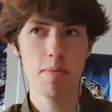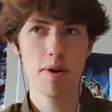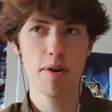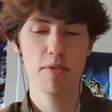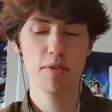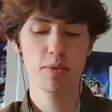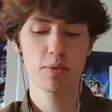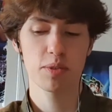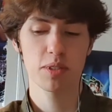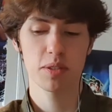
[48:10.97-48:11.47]

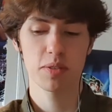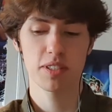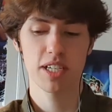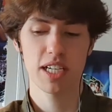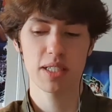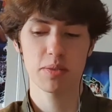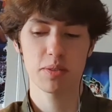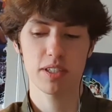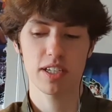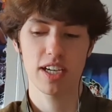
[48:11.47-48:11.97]
everyone was
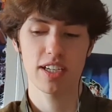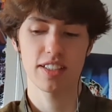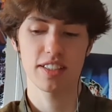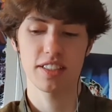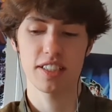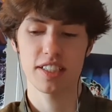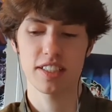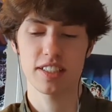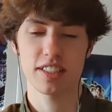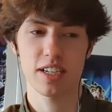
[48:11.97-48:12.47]
obsessed with Casey
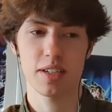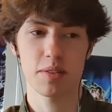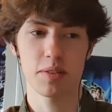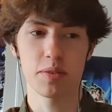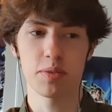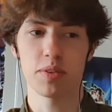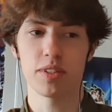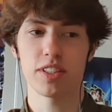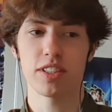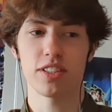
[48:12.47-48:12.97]
Neistat when
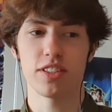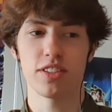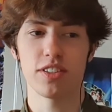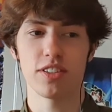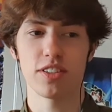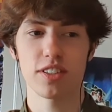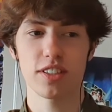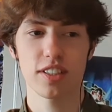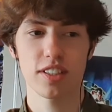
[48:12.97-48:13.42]
we went to New York.